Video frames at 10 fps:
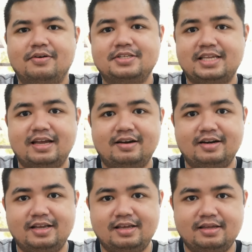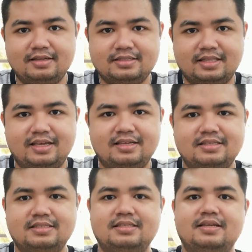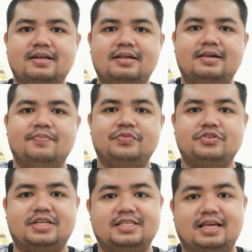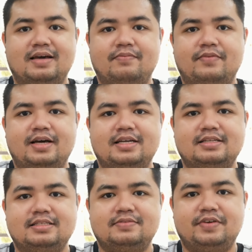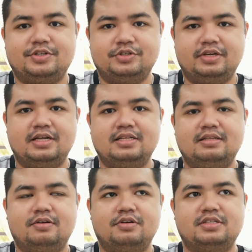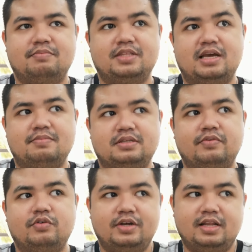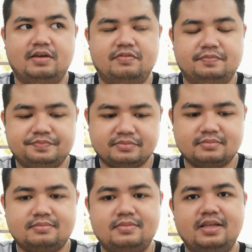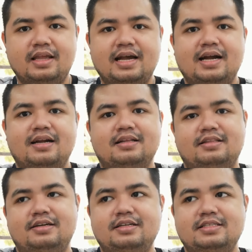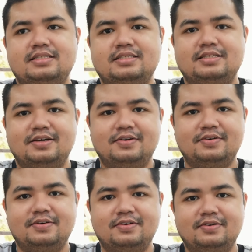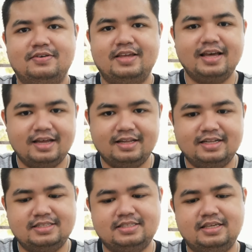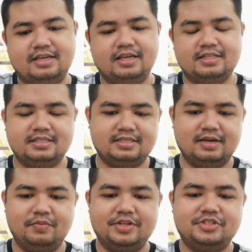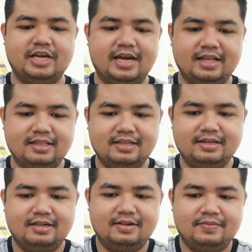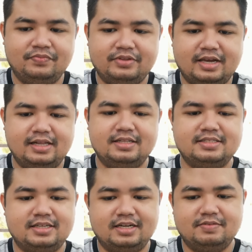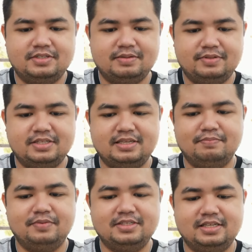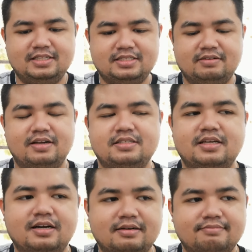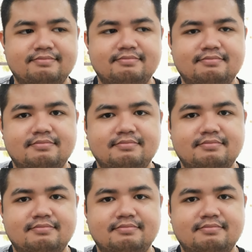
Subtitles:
or scary things, dressing up as fictional or sometimes in real life characters. So yeah, let's see. It's a witch hat. I'll start with something simple since the rest are